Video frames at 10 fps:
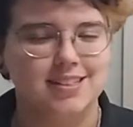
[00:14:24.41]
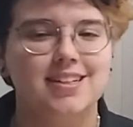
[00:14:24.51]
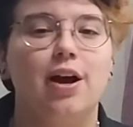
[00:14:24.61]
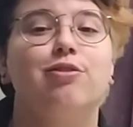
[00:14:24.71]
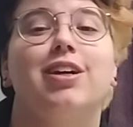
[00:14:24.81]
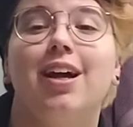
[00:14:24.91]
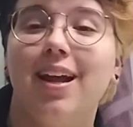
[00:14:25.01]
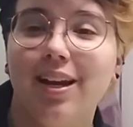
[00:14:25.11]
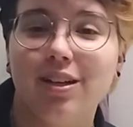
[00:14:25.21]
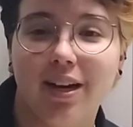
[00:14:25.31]
Now, if I got
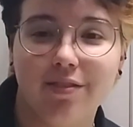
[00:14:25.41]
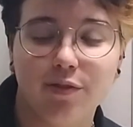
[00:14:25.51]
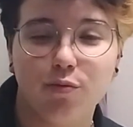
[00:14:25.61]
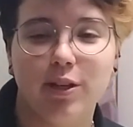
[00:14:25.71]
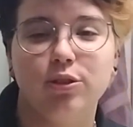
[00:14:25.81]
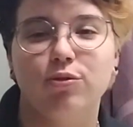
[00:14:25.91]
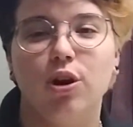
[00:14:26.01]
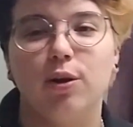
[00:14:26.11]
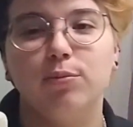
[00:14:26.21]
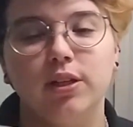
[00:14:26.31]
any kind of information
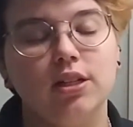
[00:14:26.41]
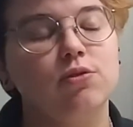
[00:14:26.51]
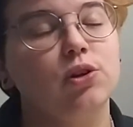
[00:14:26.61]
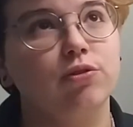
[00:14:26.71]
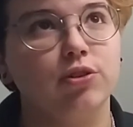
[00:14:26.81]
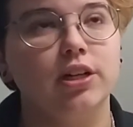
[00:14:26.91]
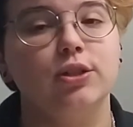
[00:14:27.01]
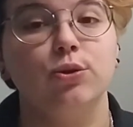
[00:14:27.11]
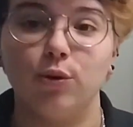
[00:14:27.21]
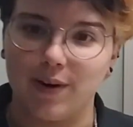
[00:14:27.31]
wrong, please feel free to
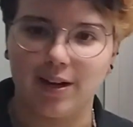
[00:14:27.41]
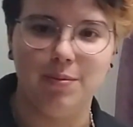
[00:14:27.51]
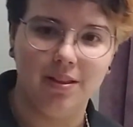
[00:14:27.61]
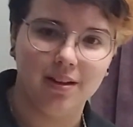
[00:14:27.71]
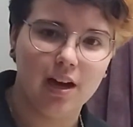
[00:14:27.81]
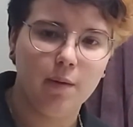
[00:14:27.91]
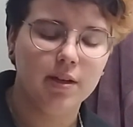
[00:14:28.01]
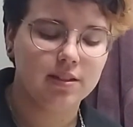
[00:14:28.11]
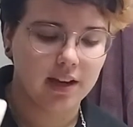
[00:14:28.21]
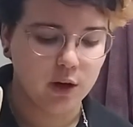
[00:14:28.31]
correct me in the
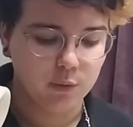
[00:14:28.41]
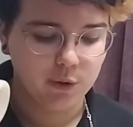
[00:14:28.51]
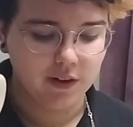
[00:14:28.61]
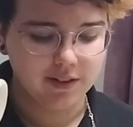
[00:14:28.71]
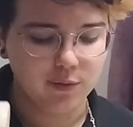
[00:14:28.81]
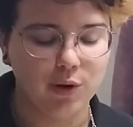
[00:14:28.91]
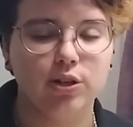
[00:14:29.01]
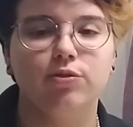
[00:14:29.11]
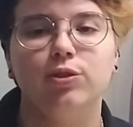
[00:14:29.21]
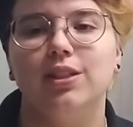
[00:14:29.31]
comments. I hope you have a
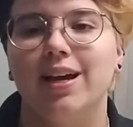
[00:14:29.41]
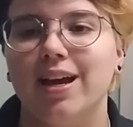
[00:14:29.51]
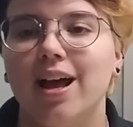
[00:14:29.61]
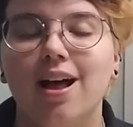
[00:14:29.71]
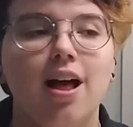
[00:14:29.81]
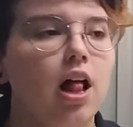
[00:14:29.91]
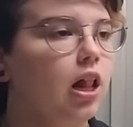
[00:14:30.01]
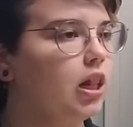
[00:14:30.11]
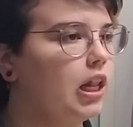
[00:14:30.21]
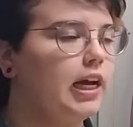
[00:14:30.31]
wonderful day.
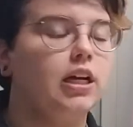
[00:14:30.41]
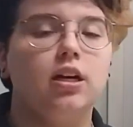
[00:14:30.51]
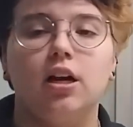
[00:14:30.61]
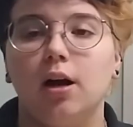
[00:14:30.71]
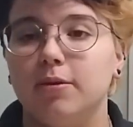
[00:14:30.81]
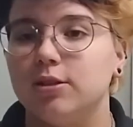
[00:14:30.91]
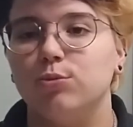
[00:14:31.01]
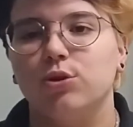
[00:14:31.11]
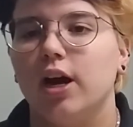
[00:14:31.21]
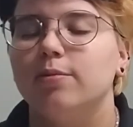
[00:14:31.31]
Like, comment,
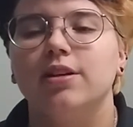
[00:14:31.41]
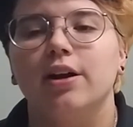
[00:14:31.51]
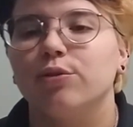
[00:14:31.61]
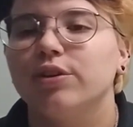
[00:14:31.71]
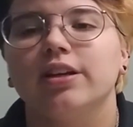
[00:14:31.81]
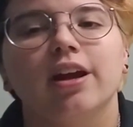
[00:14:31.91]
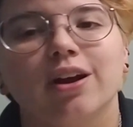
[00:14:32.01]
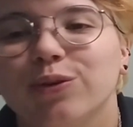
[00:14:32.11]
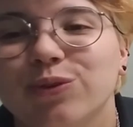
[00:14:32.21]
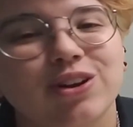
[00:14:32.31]
subscribe. I don't really care.
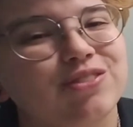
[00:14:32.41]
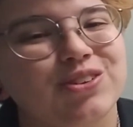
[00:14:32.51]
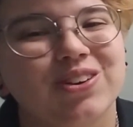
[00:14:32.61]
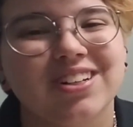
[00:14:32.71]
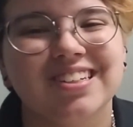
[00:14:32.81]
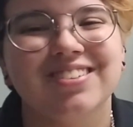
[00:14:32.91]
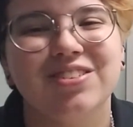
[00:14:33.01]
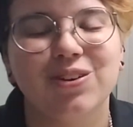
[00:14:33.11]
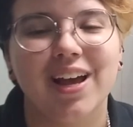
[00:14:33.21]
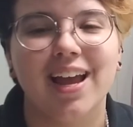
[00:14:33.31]
Whatever you want to do. If you
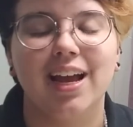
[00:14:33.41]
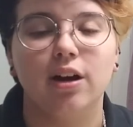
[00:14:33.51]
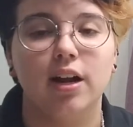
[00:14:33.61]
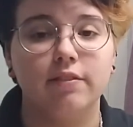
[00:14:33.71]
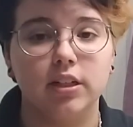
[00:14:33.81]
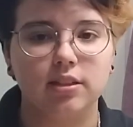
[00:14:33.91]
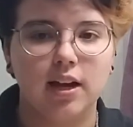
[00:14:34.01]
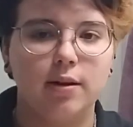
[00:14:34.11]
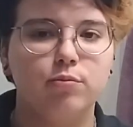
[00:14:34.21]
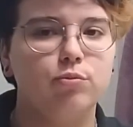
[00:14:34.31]
want to hang out and have a good
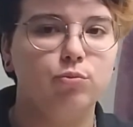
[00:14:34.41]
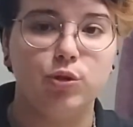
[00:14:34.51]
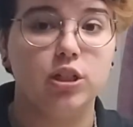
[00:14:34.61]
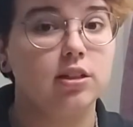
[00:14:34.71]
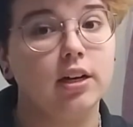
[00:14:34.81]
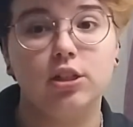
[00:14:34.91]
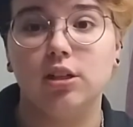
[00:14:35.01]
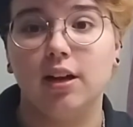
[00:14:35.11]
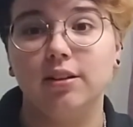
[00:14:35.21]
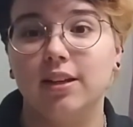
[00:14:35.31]
time, we just kind of chill
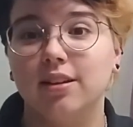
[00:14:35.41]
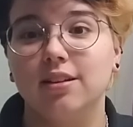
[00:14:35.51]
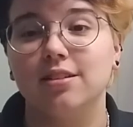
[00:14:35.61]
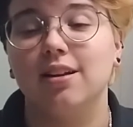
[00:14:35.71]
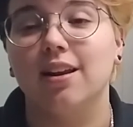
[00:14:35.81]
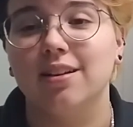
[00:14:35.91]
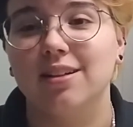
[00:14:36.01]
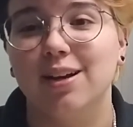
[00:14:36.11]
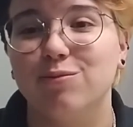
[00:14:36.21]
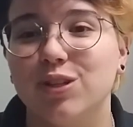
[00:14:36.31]
out like this a lot of the
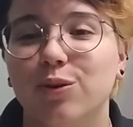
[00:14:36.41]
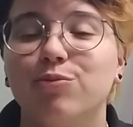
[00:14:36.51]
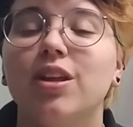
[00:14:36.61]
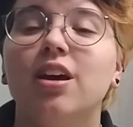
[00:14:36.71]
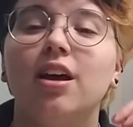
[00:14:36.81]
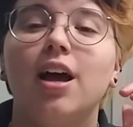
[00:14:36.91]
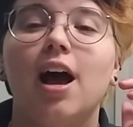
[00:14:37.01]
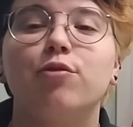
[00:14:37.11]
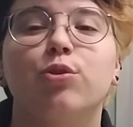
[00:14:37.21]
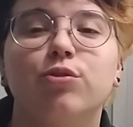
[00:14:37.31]
time. So, have
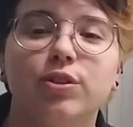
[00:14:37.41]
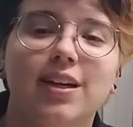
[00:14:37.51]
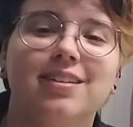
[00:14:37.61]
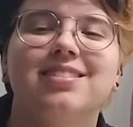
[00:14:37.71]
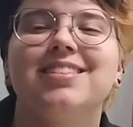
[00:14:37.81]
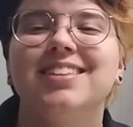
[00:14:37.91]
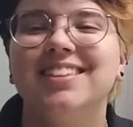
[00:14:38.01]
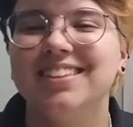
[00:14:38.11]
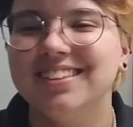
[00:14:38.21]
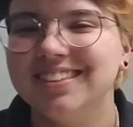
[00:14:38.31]
a wonderful day.
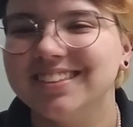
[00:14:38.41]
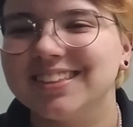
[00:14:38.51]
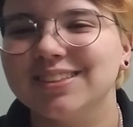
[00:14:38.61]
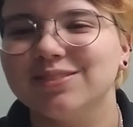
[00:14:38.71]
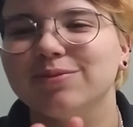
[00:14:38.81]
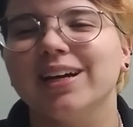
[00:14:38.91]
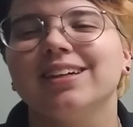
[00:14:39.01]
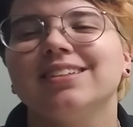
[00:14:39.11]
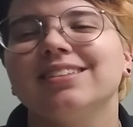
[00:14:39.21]
Bye.